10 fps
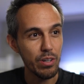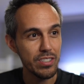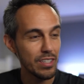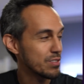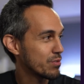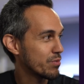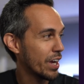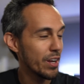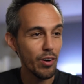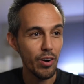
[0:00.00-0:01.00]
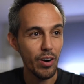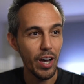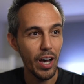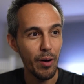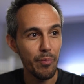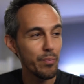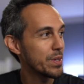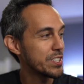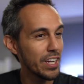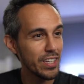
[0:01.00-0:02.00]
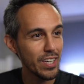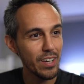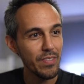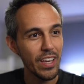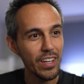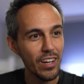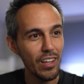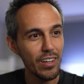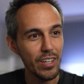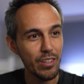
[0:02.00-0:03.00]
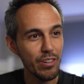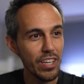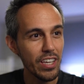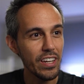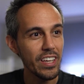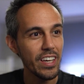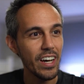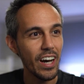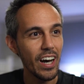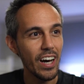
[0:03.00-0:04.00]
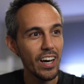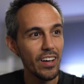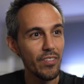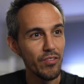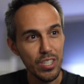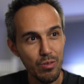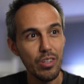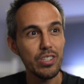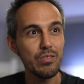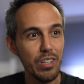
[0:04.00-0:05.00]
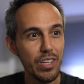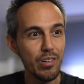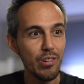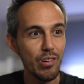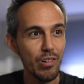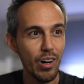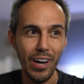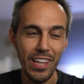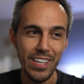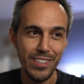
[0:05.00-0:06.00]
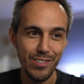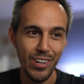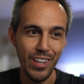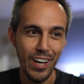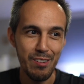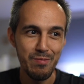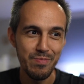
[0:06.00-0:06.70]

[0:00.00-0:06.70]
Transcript: is this, red or magenta color and green. This one looks really cool. Oh, I like this one a lot.